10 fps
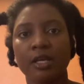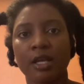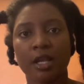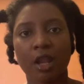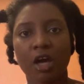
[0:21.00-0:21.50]

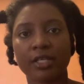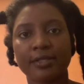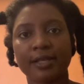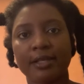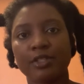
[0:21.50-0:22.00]
lock
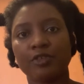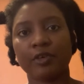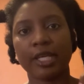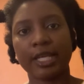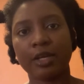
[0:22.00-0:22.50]
stands
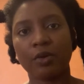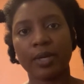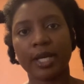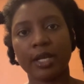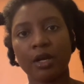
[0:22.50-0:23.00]
for
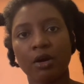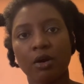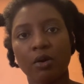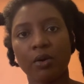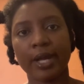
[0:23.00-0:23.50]
liquid,
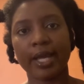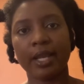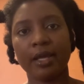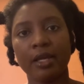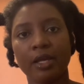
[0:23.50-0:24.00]

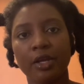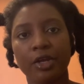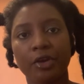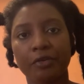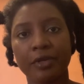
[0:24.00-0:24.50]
oil,
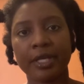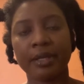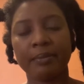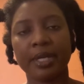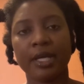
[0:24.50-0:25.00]

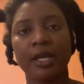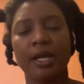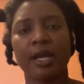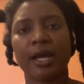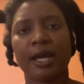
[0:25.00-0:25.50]
cream,
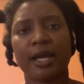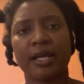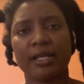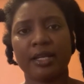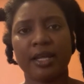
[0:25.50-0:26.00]

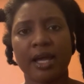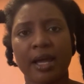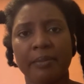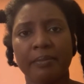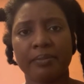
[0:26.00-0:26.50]
and
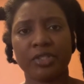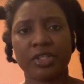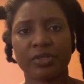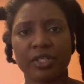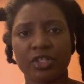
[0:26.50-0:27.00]
I'm
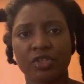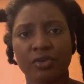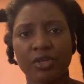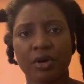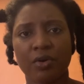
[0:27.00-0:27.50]
just going to show
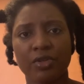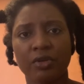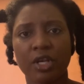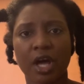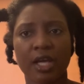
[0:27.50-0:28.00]
you how you
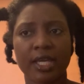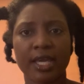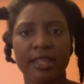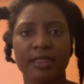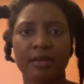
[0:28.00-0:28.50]
lock
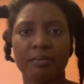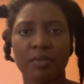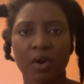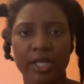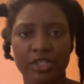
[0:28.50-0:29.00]
in the
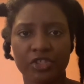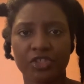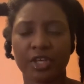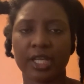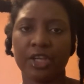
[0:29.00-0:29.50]

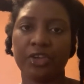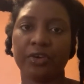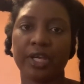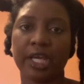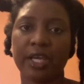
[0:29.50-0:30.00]
moisture in
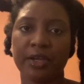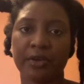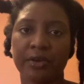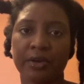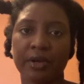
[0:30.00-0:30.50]
your
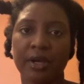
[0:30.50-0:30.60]
hair,